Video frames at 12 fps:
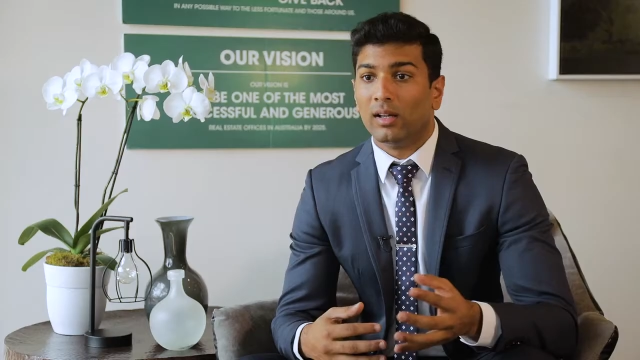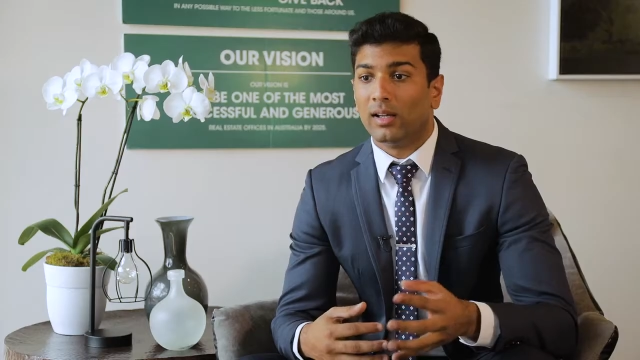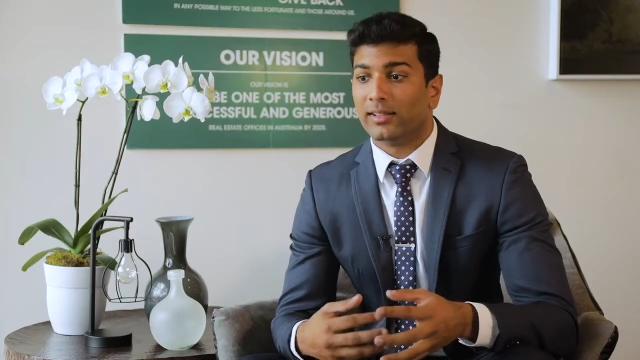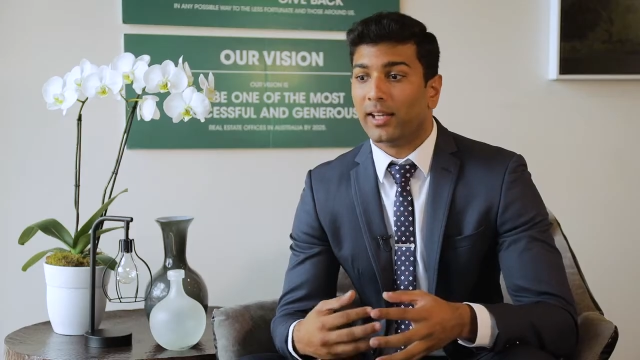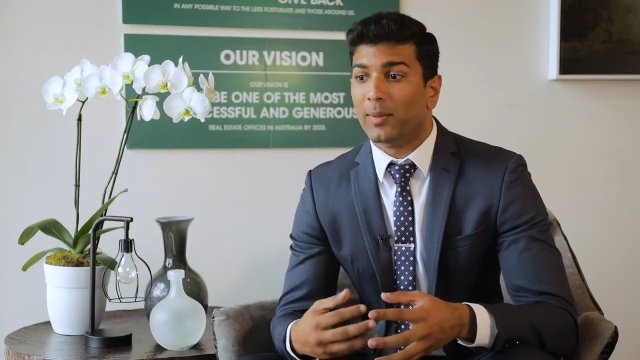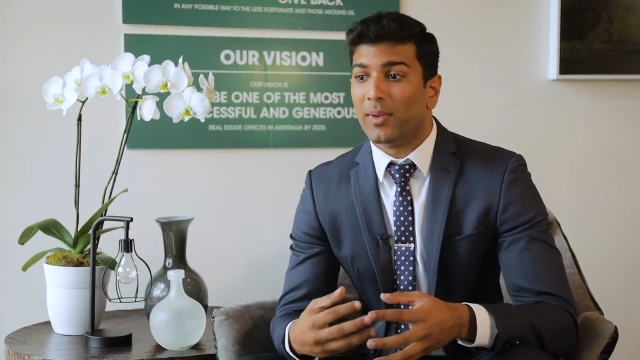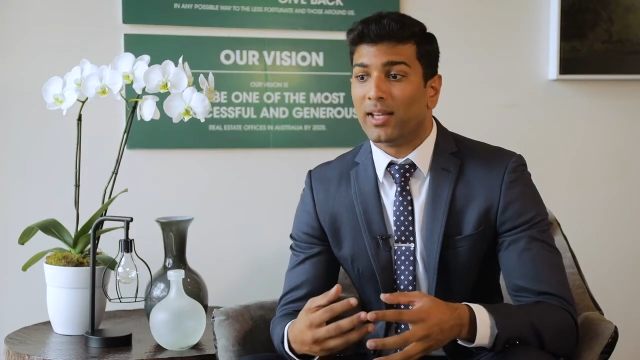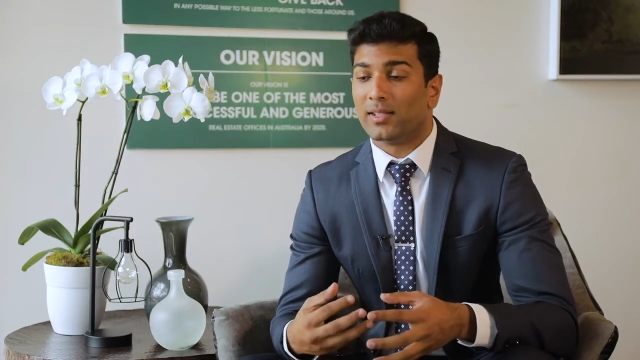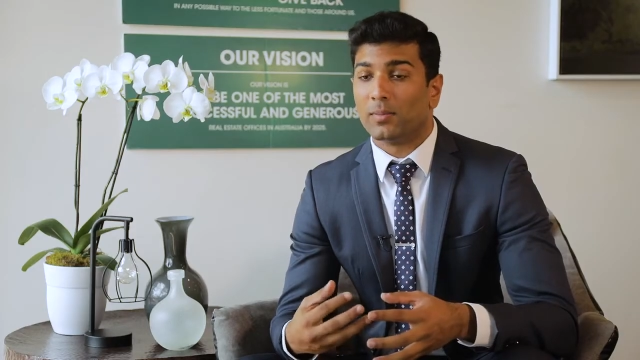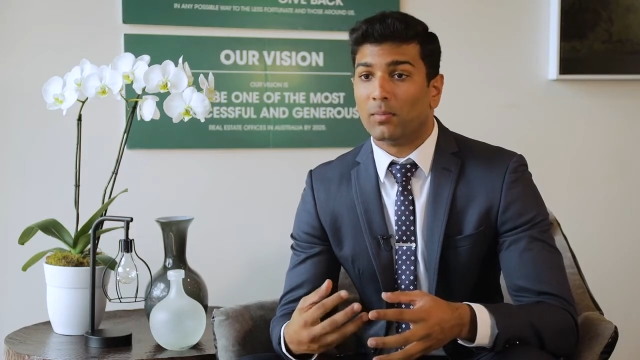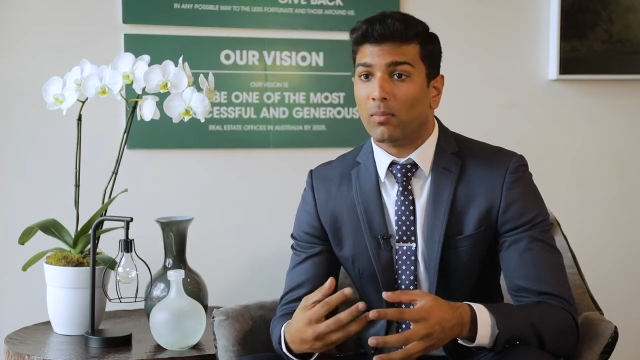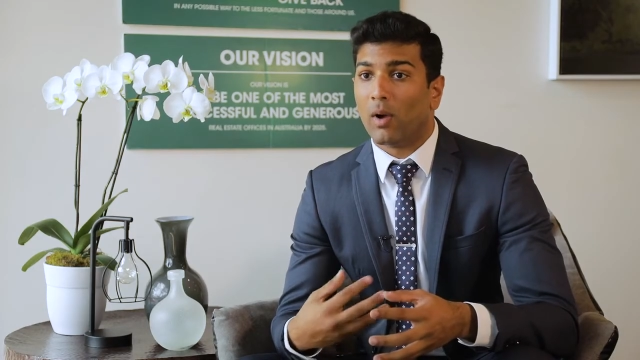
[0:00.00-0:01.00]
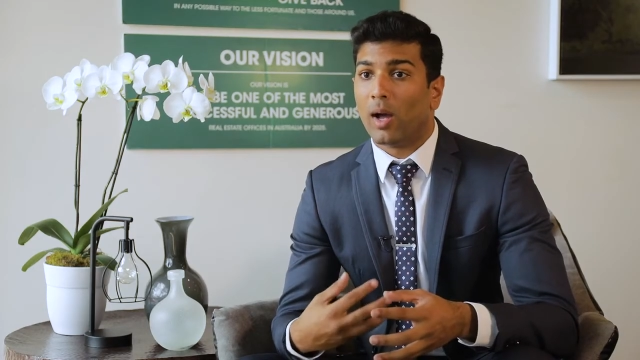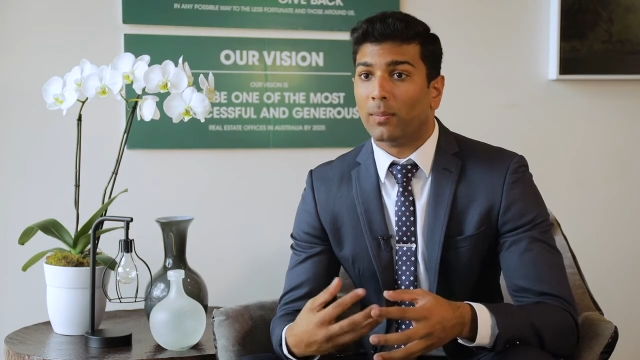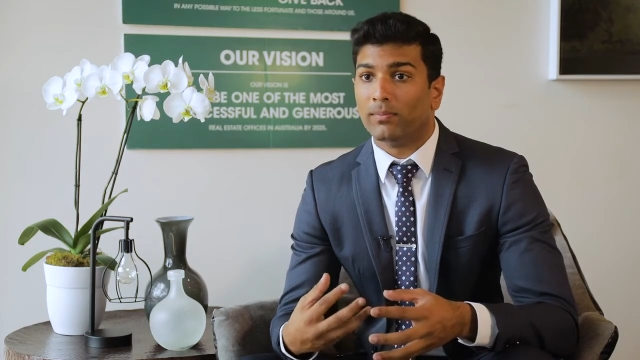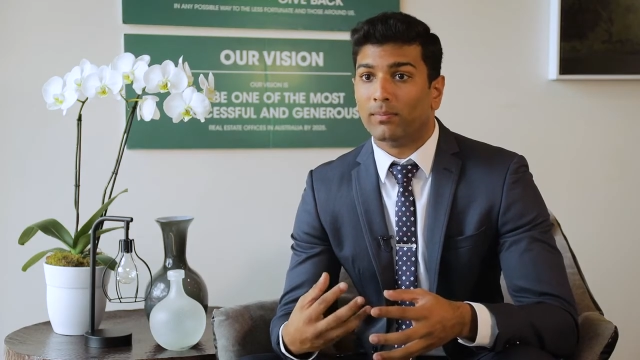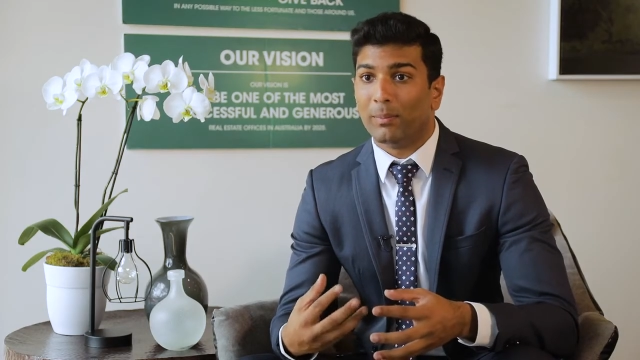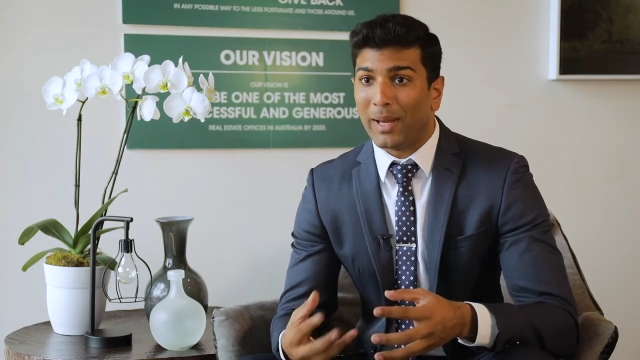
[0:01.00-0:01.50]
I see him as my
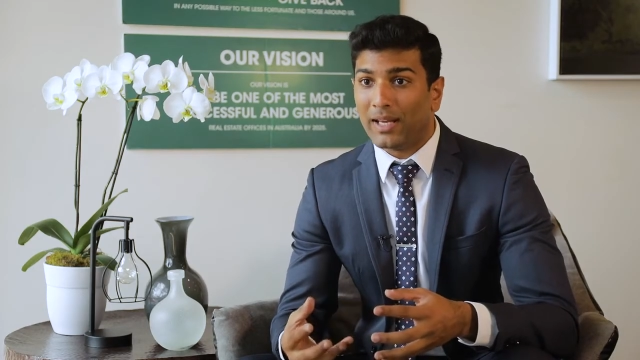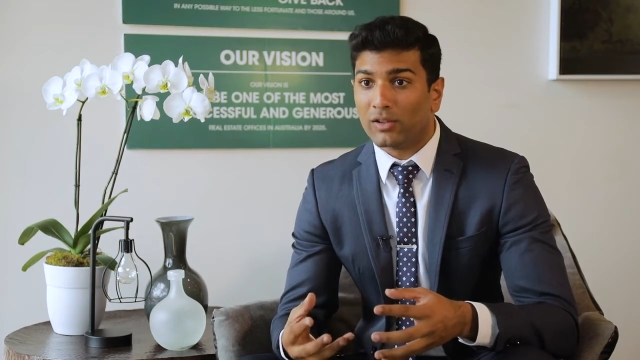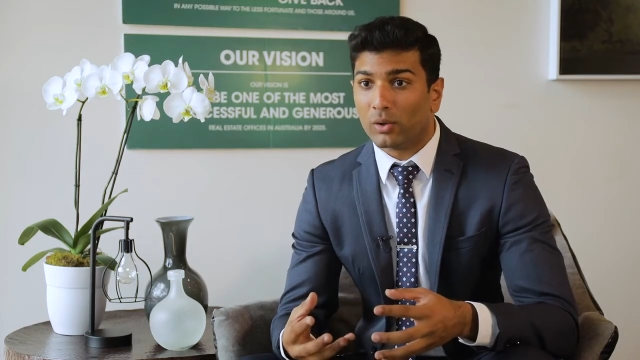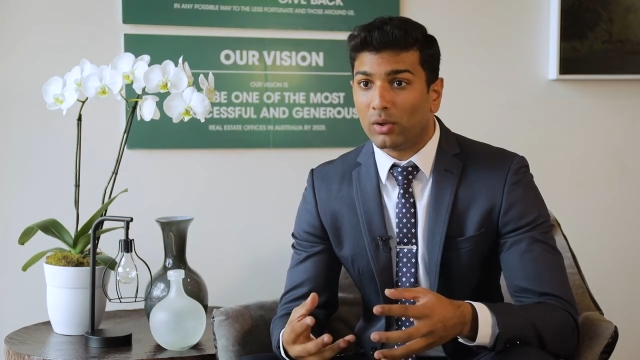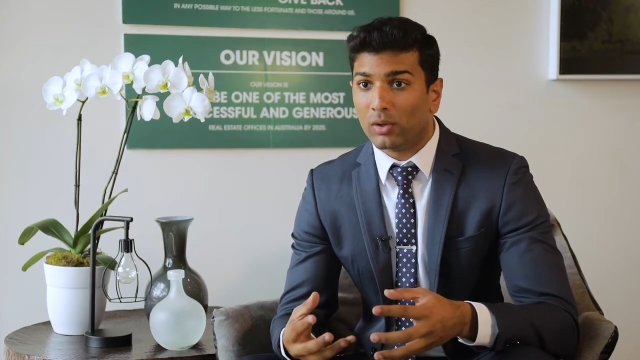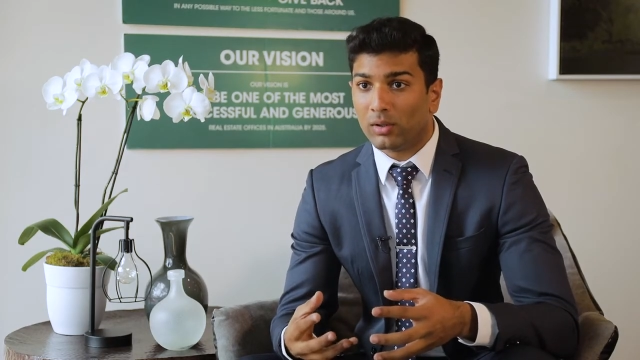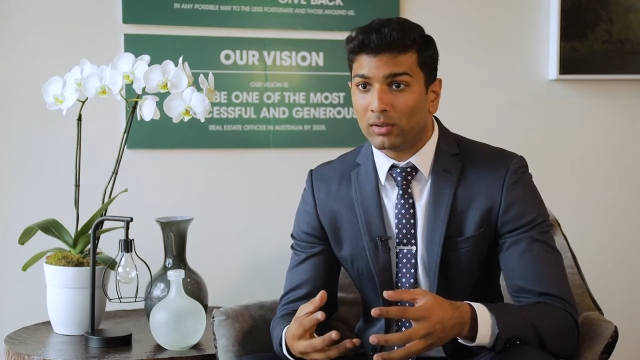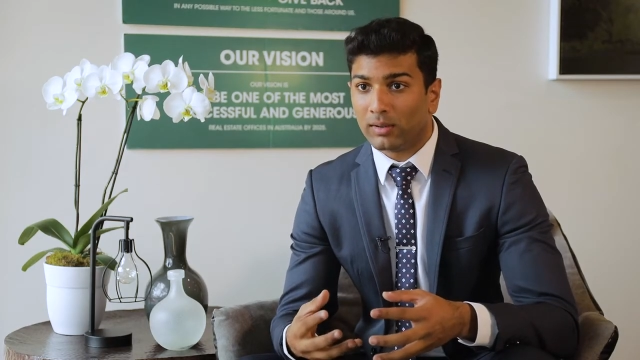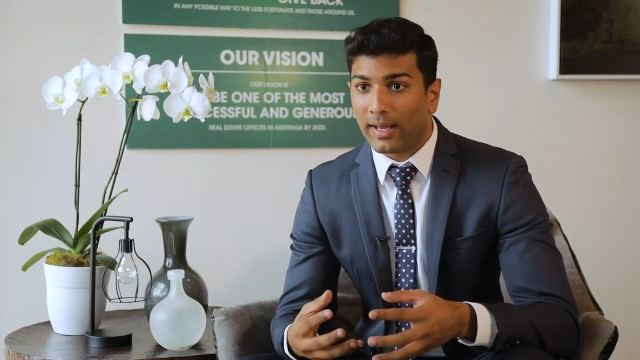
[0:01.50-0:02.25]
mentor